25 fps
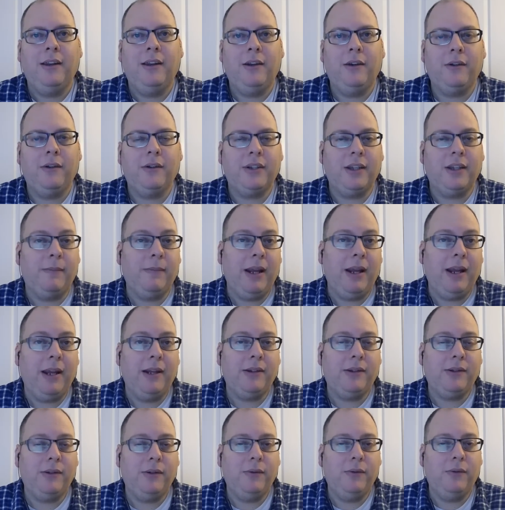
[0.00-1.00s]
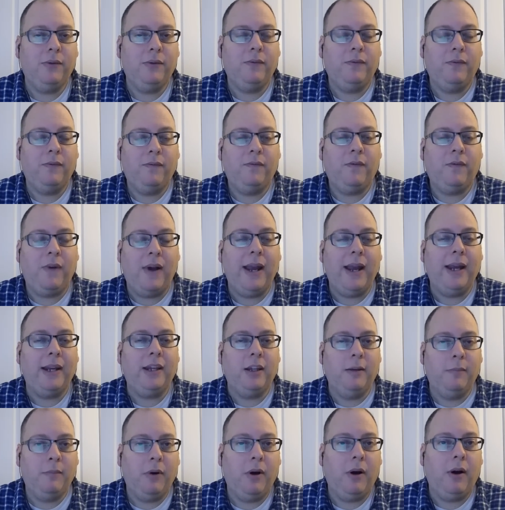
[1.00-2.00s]
there are some guys who
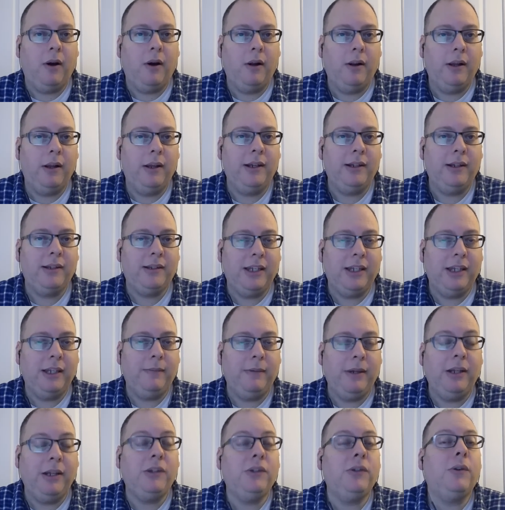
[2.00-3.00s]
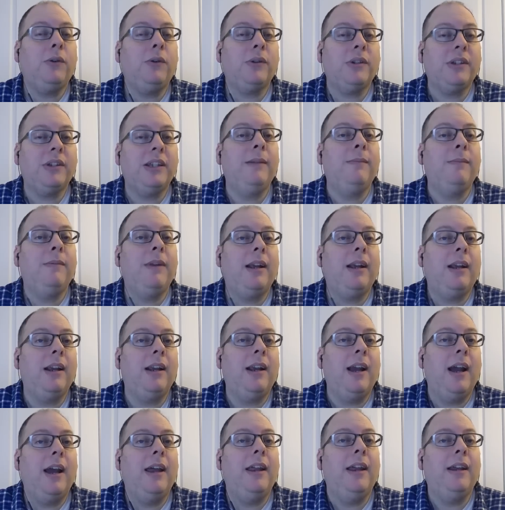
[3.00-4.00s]
find the ball, and he sure seemed like
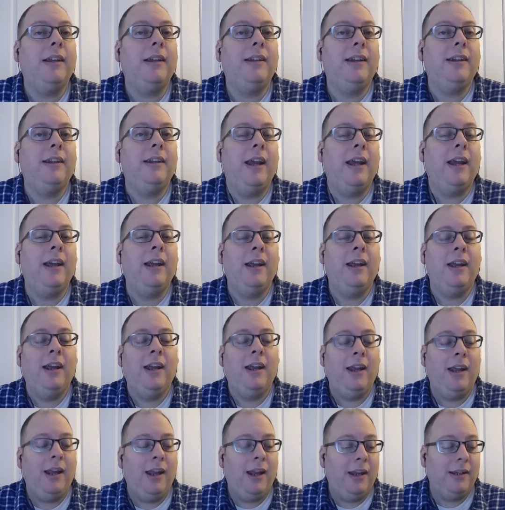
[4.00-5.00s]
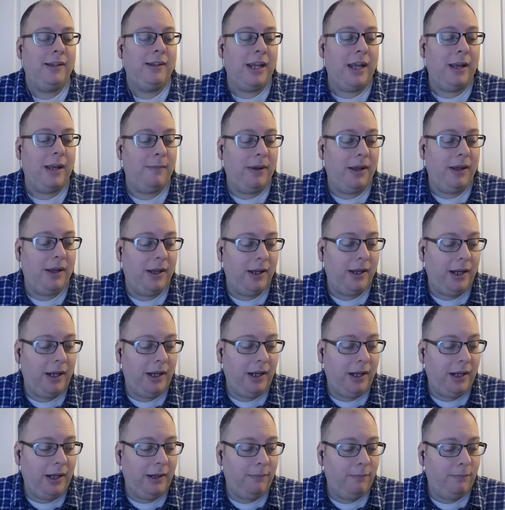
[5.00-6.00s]
a guy that did that. Tom,
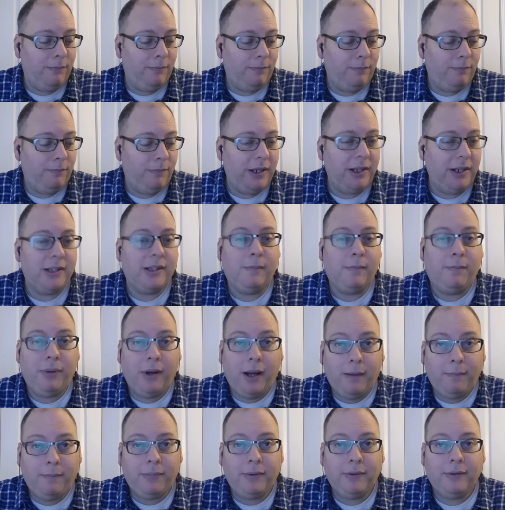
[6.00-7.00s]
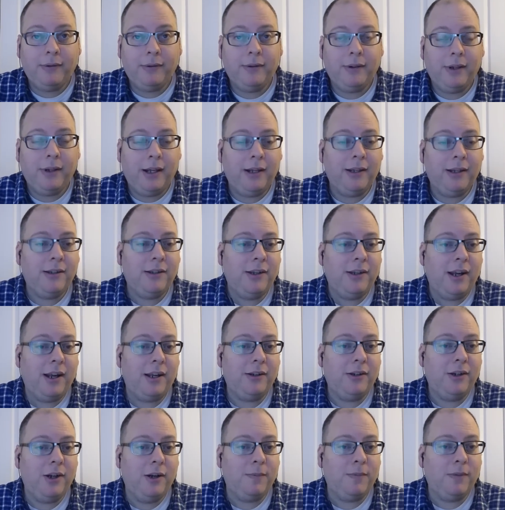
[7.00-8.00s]
he bit as a pup, as
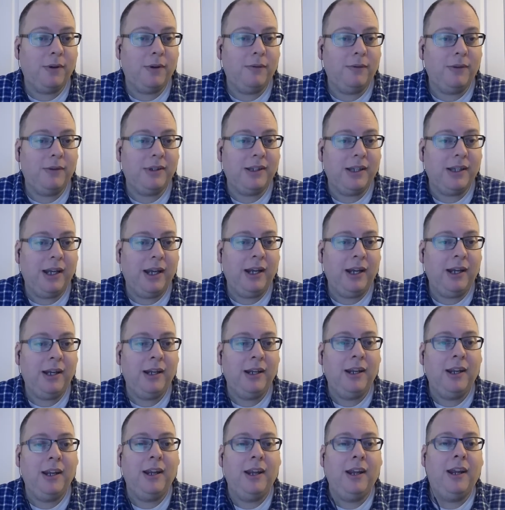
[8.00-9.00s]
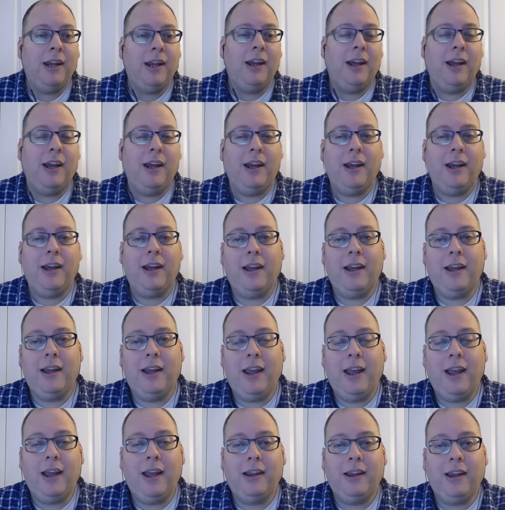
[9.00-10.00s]
John Cooper would say,
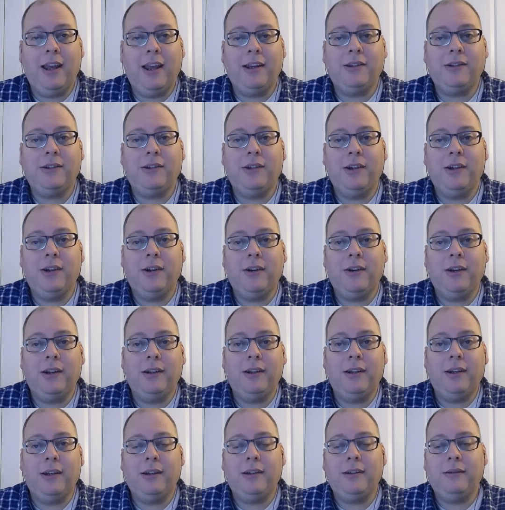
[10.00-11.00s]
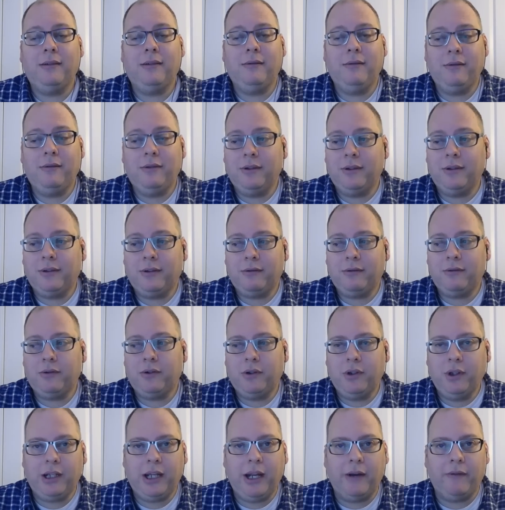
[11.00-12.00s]
last year, and
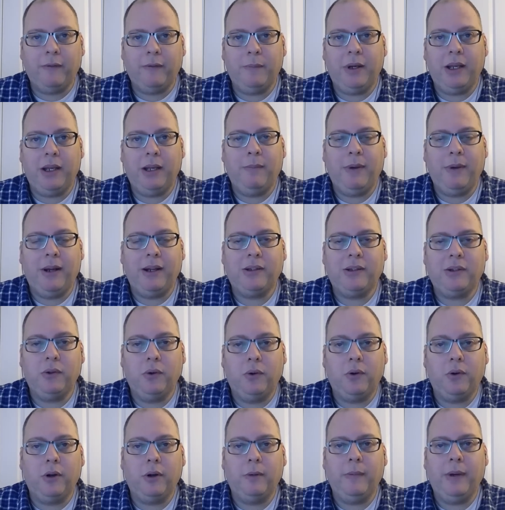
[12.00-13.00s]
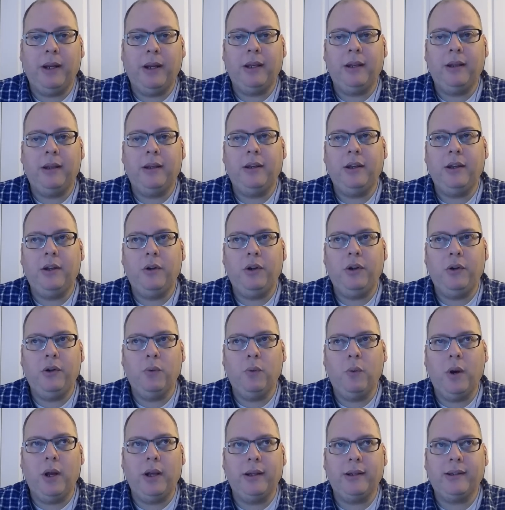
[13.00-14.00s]
took everybody by storm. And
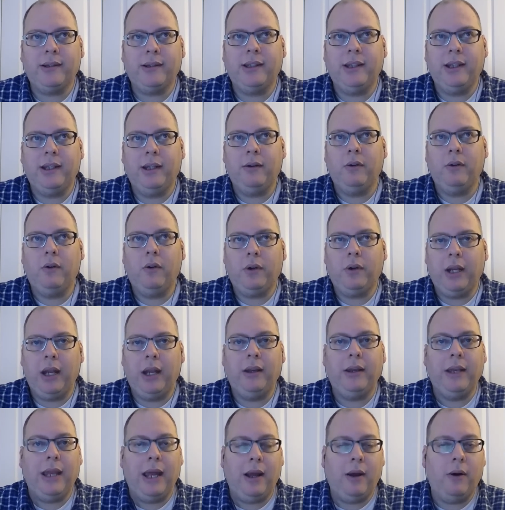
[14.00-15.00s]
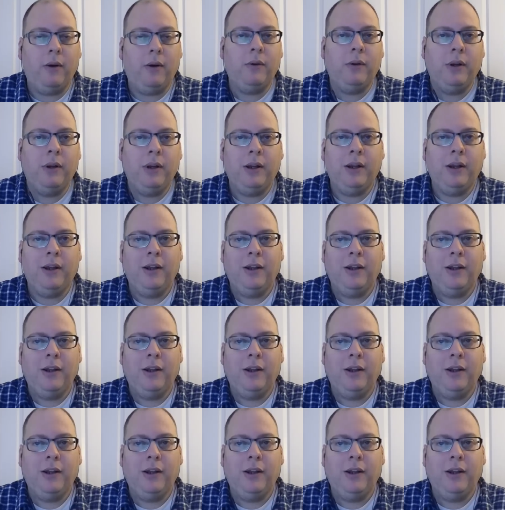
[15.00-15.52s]
you want to see, okay, now